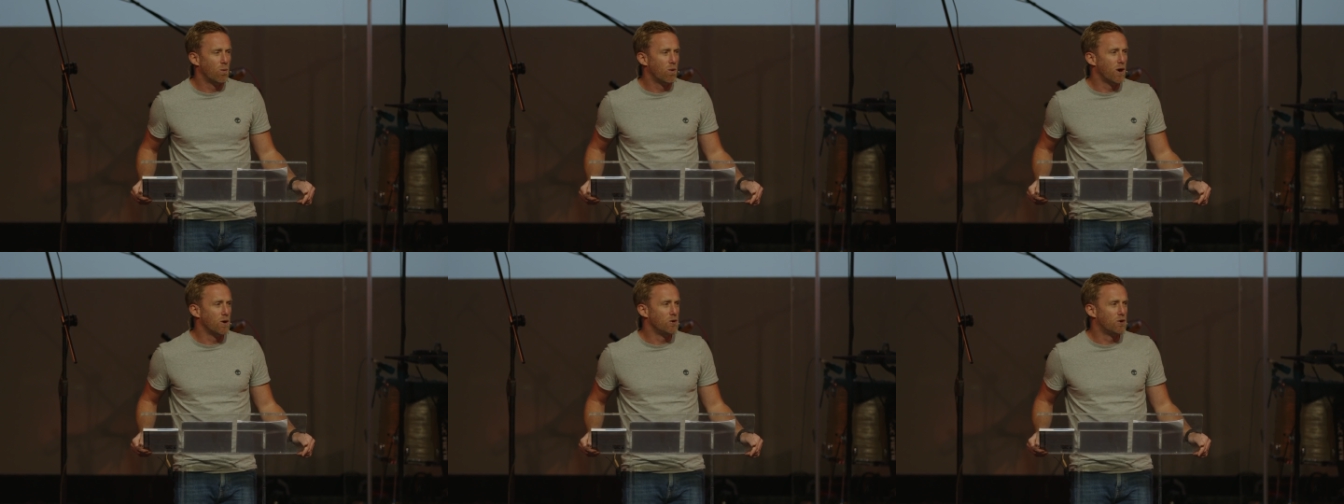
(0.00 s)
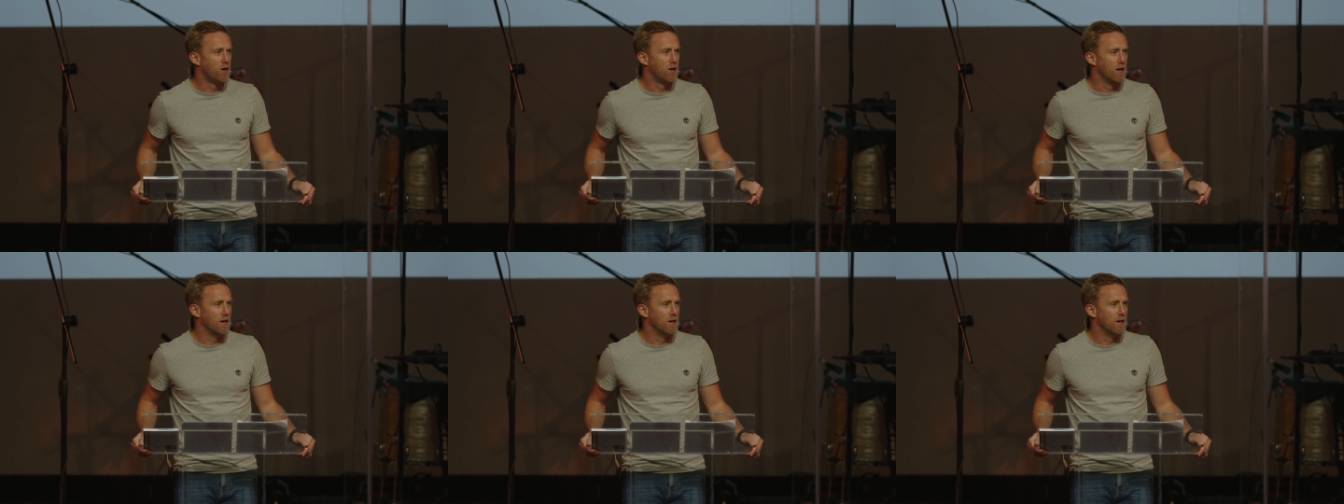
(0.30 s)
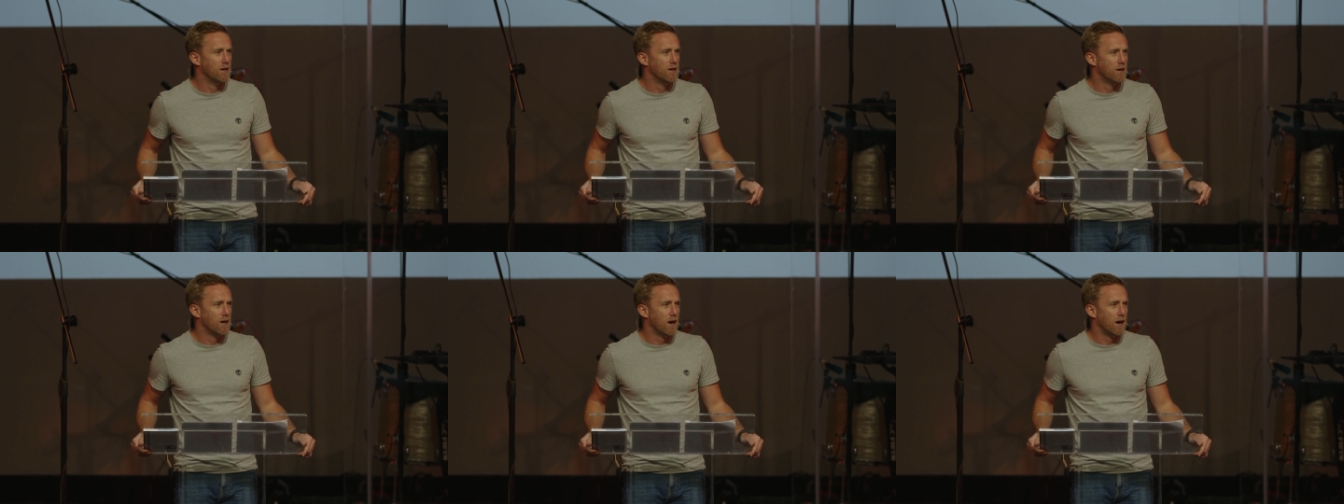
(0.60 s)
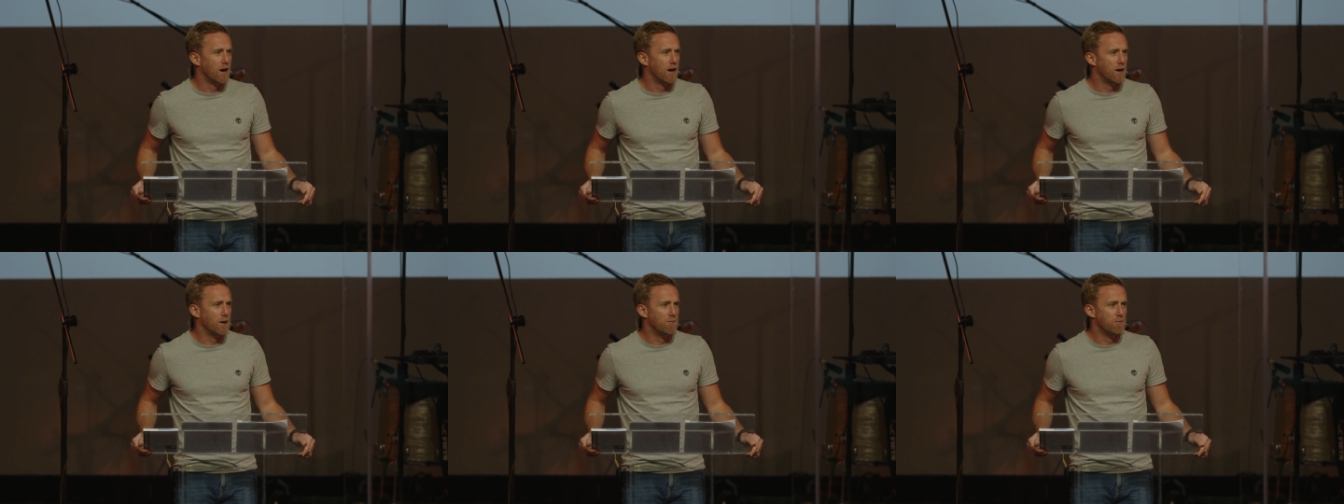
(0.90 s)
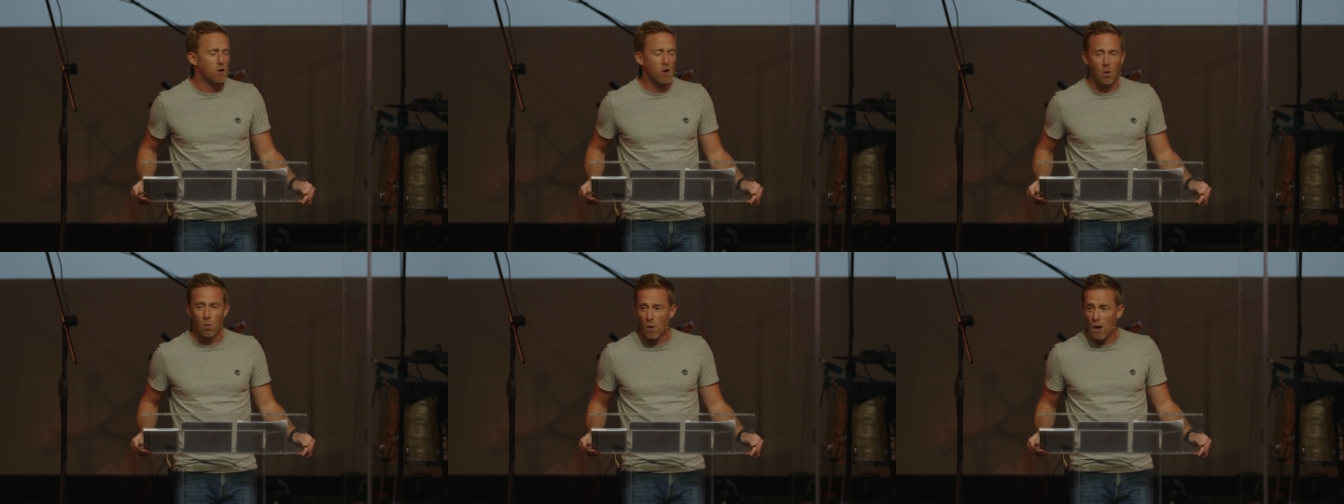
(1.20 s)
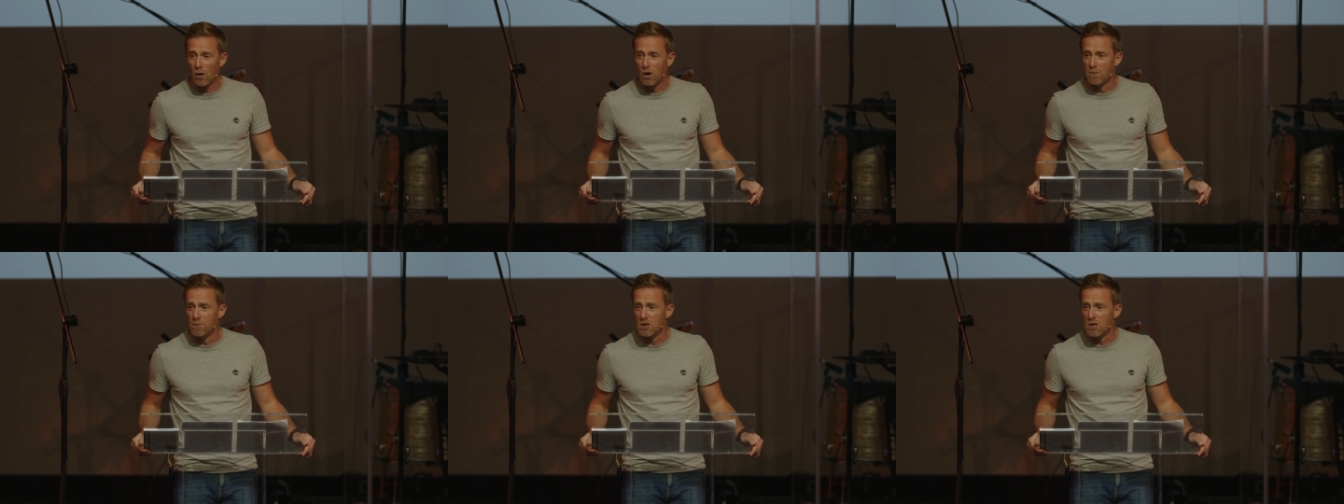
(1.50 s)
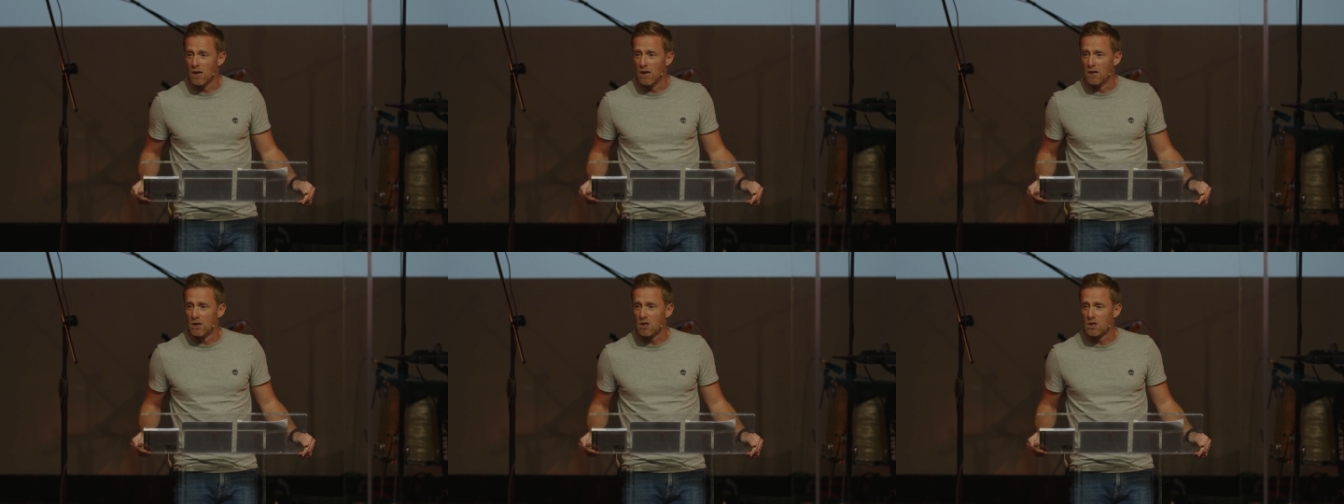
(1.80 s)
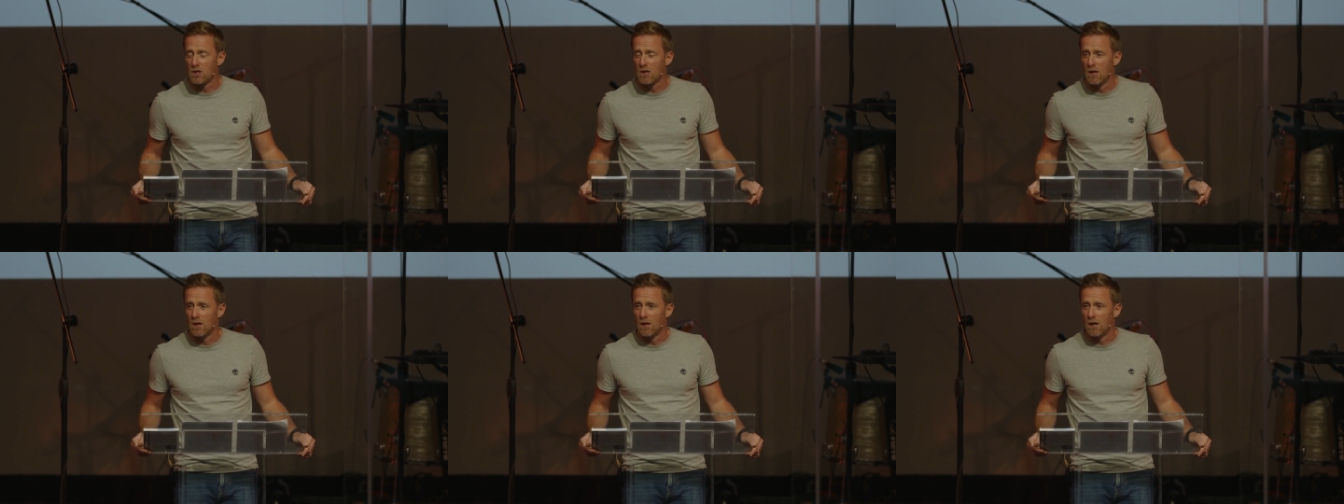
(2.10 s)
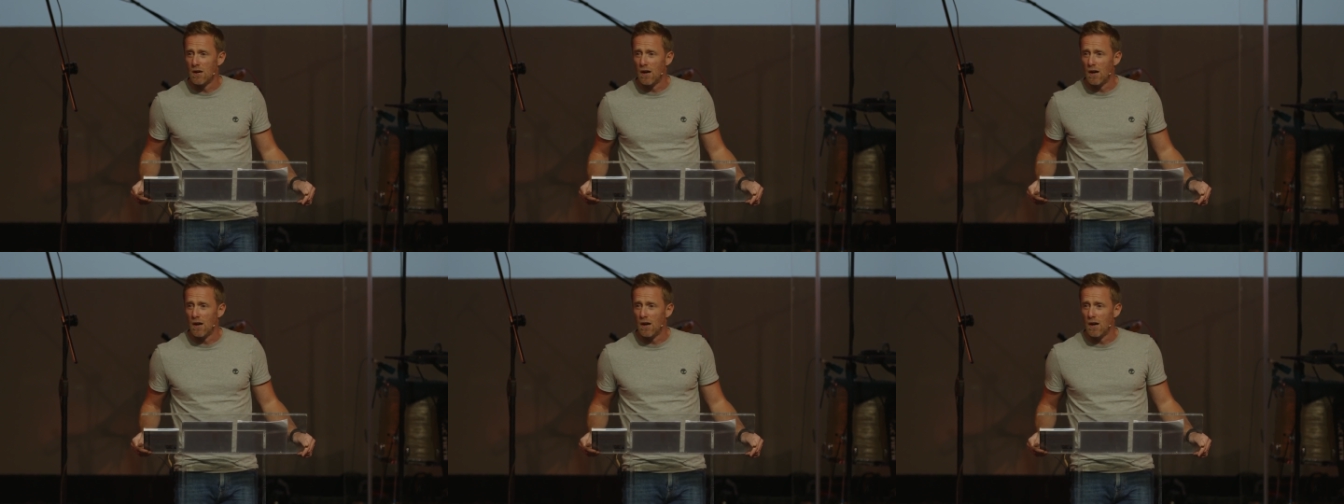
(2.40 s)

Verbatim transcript: Woking um, called Welcome Church.